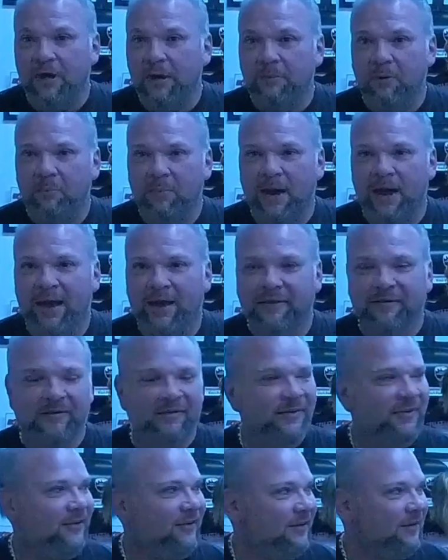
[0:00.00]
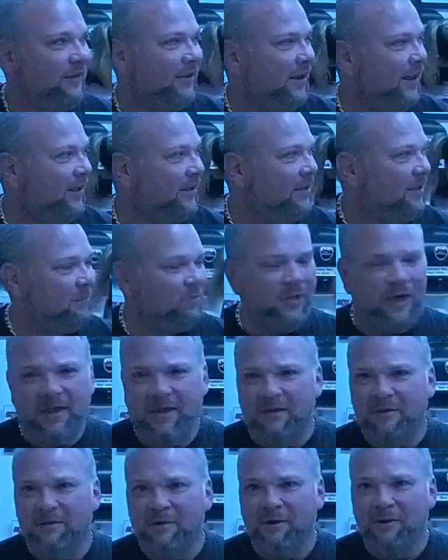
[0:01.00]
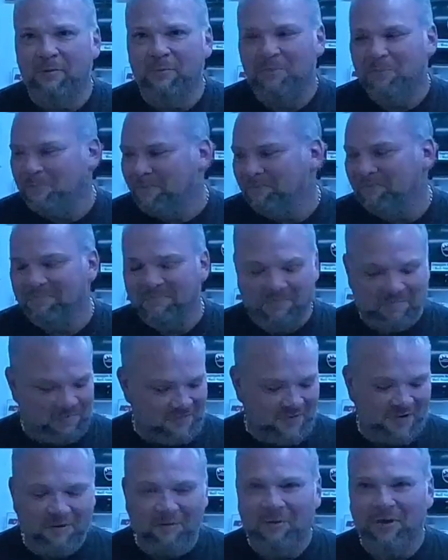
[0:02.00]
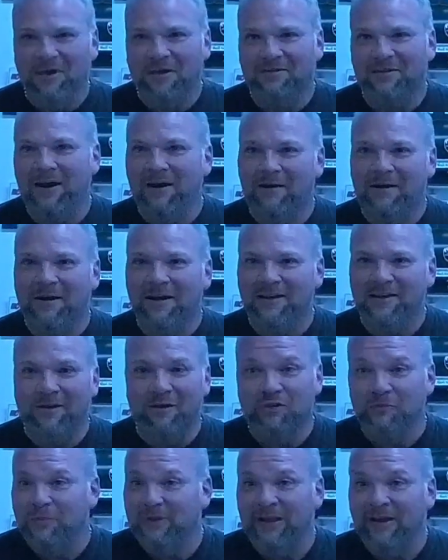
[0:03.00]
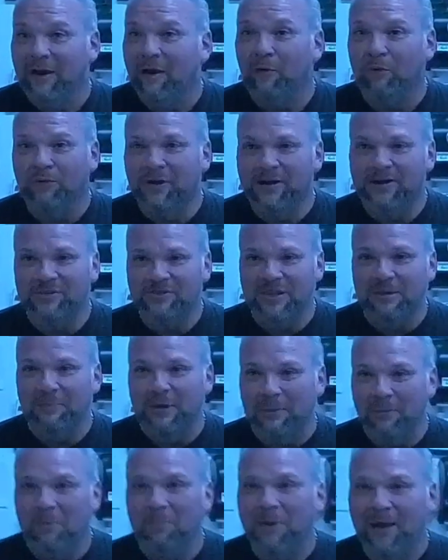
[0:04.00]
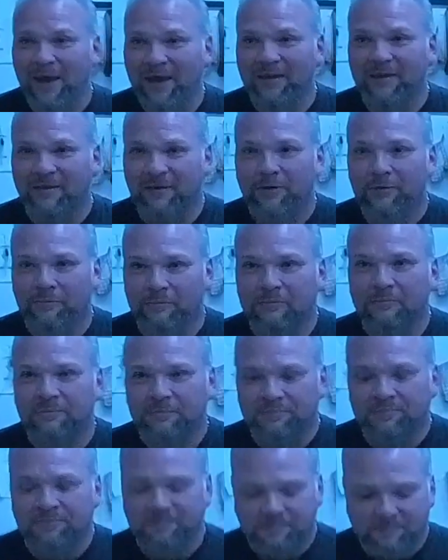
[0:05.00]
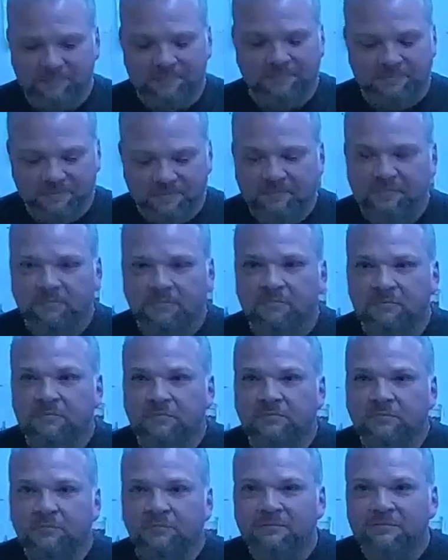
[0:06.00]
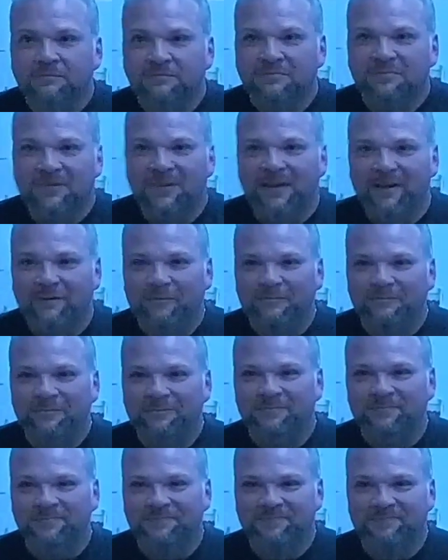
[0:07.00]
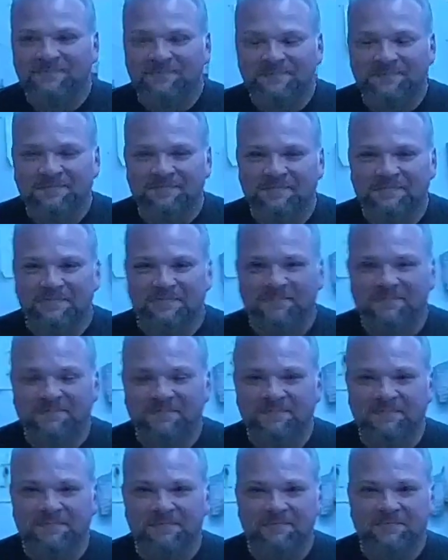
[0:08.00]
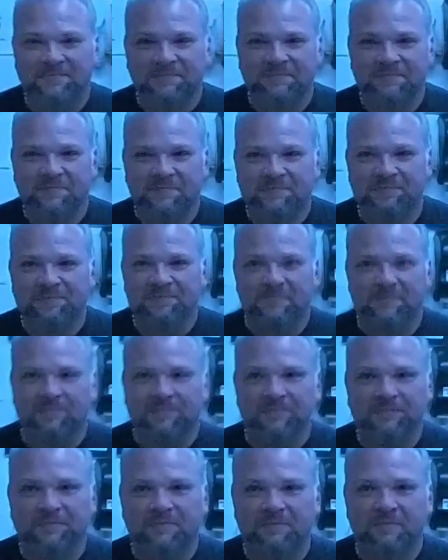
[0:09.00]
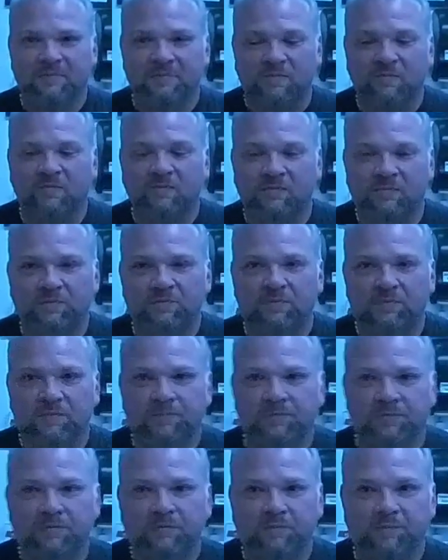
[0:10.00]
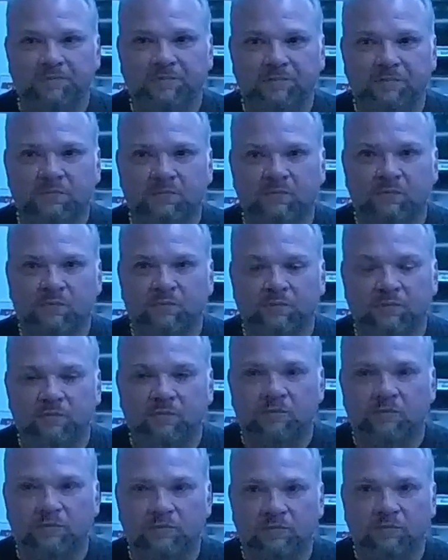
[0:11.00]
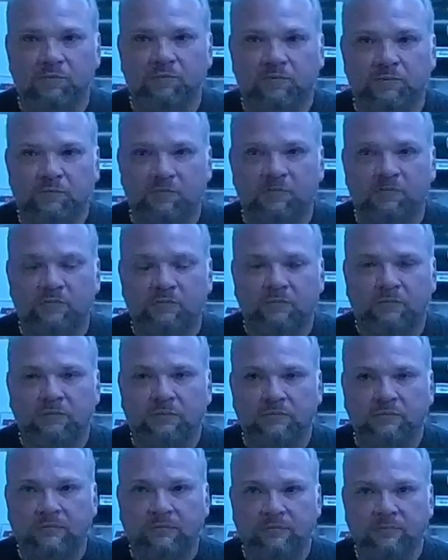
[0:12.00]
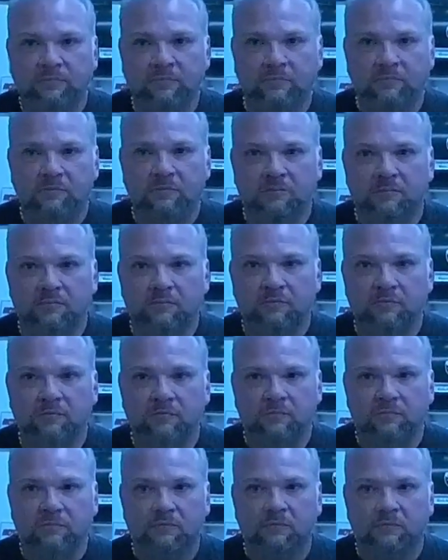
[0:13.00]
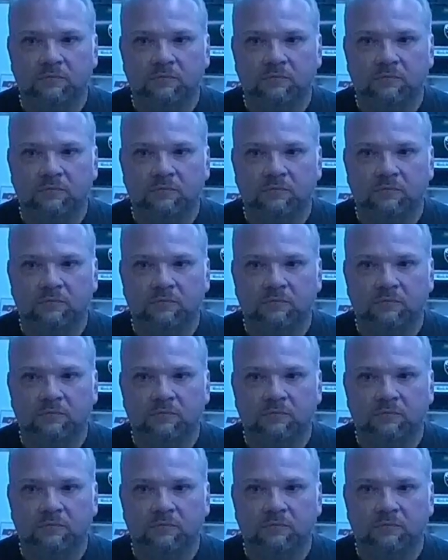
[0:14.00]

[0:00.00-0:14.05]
keep coming back, and I thank you. Know, going get tired of hot dogs, but they don't. They just keep coming back. They know? don't. Trust me. Hot dogs never get old, do they? And you can't find country places like this. No. Well, you can't find people that genuinely are grateful